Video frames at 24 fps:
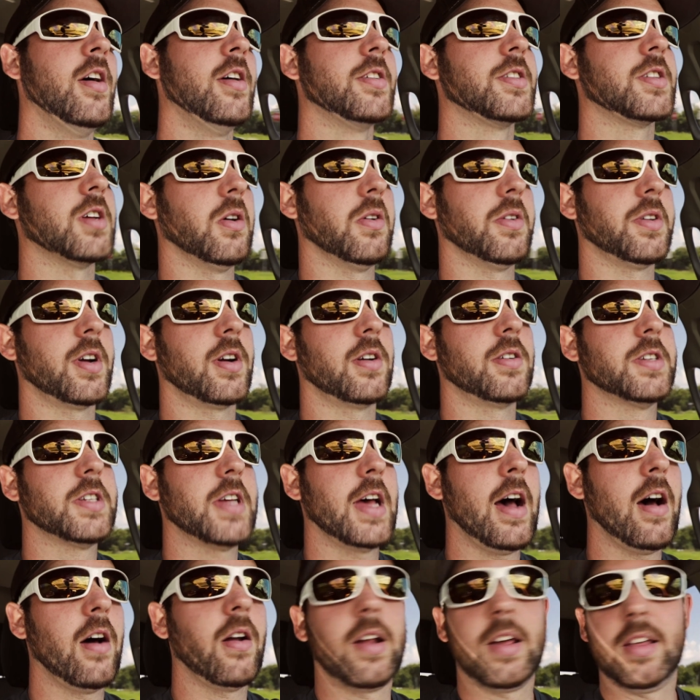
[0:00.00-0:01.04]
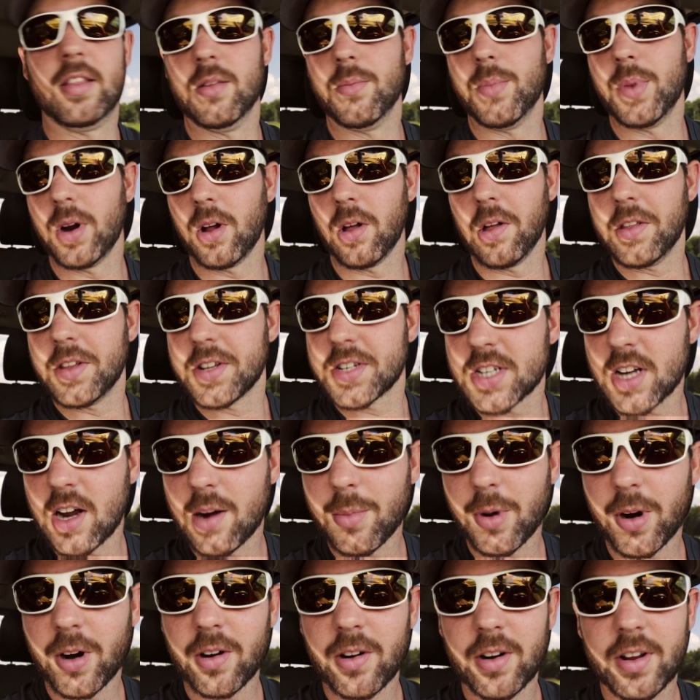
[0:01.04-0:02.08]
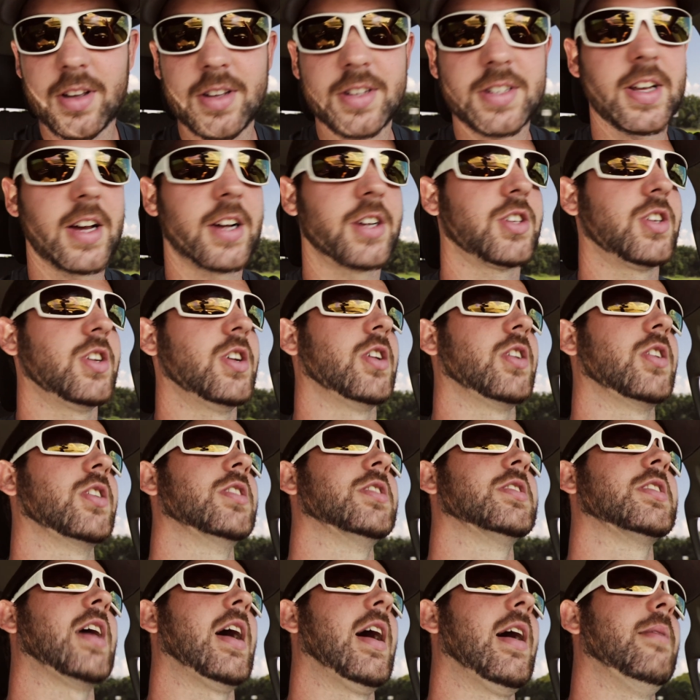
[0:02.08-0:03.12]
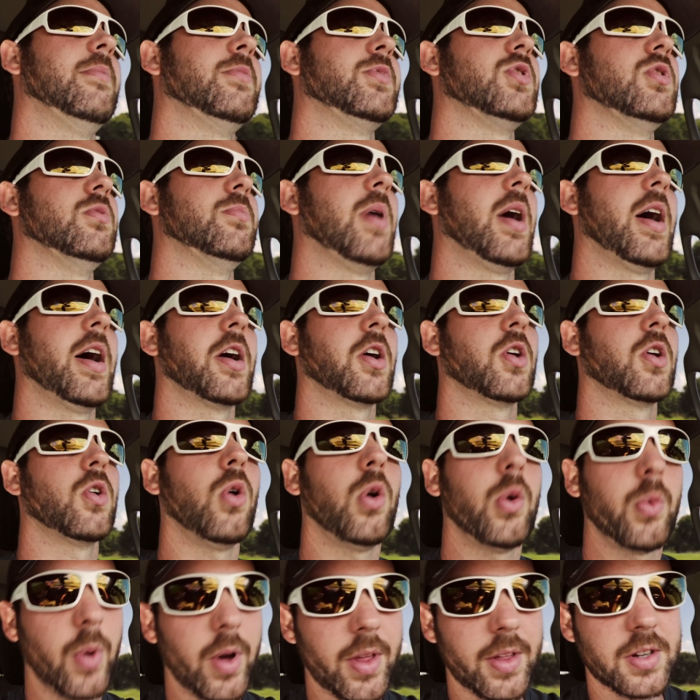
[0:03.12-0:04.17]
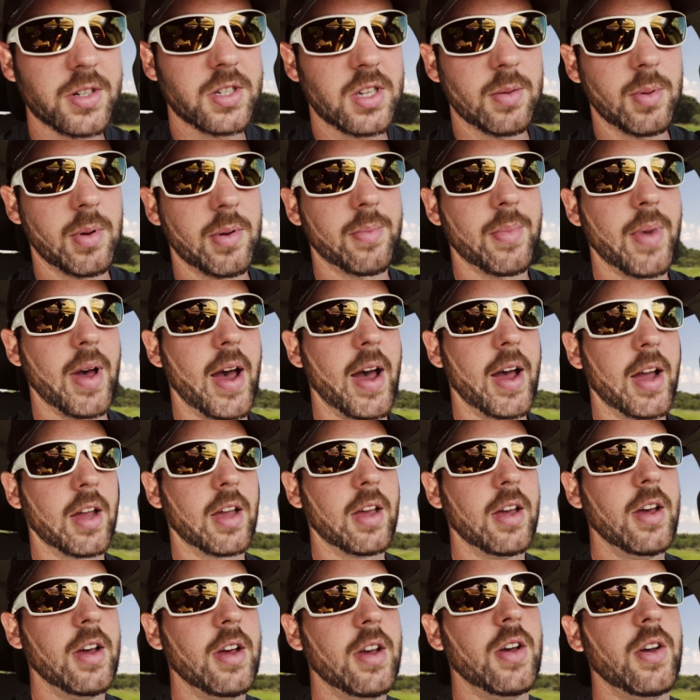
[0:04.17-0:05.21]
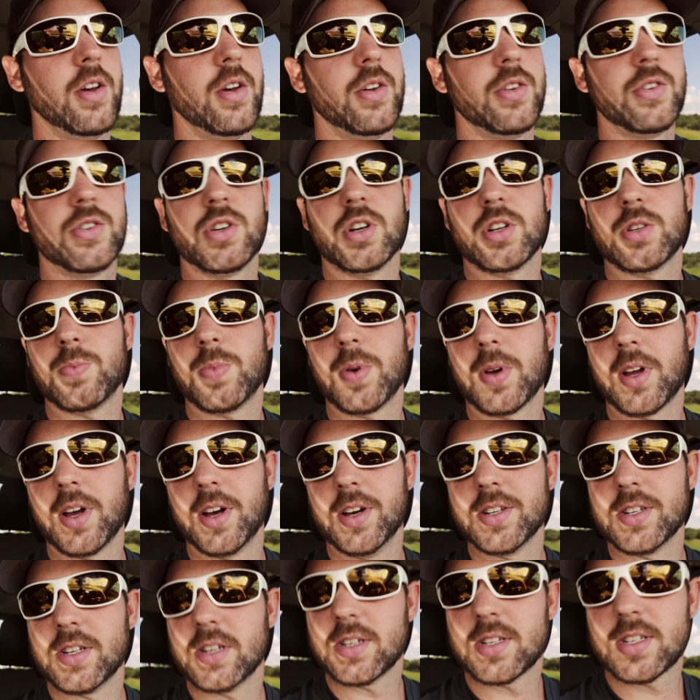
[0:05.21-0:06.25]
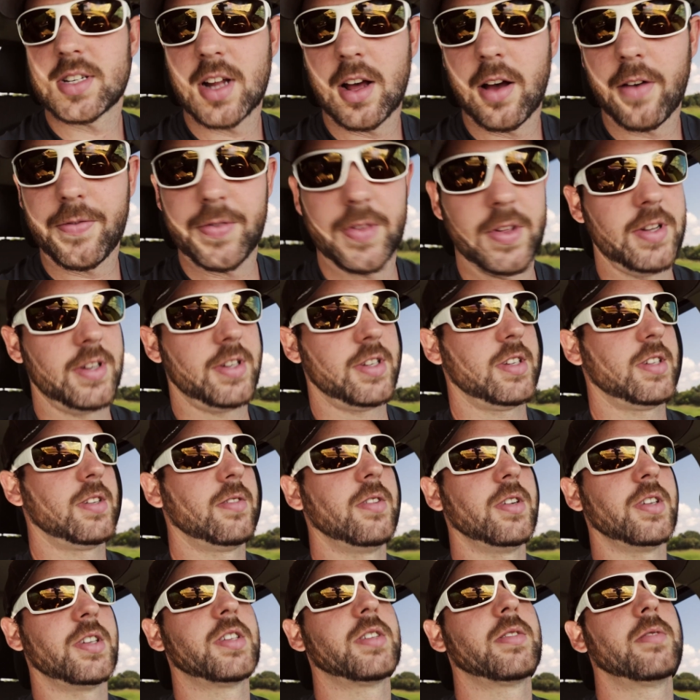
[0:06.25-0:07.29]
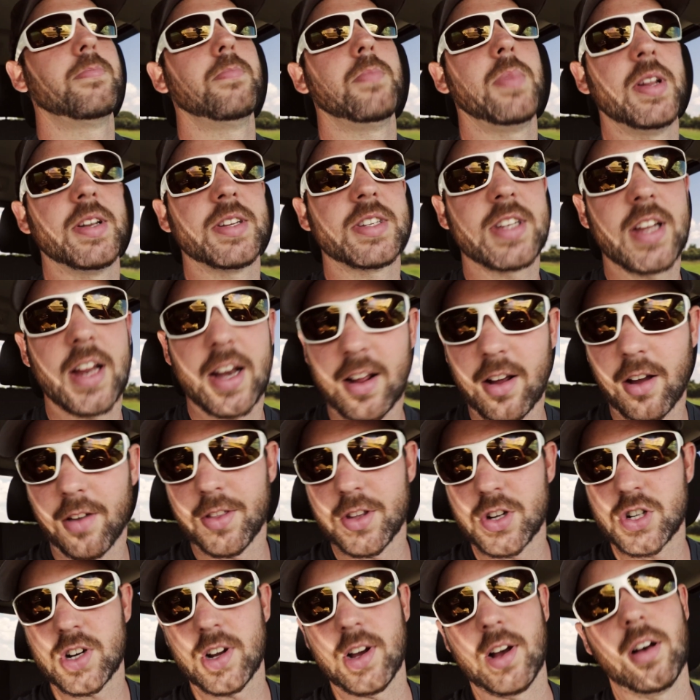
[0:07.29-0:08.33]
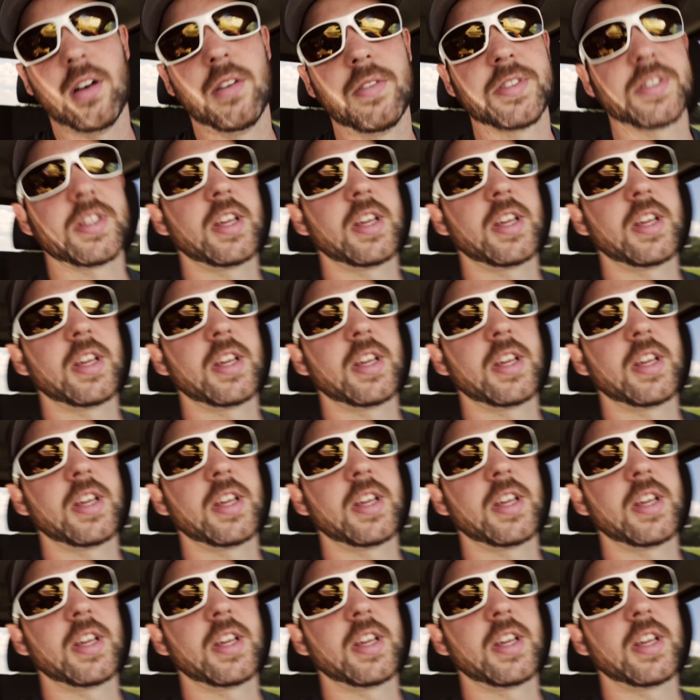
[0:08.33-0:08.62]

So it turns out in the middle of the summer is actually a good time to buy a cold weather sleeping bag, just because it's stuff that's just been sitting on the shelves.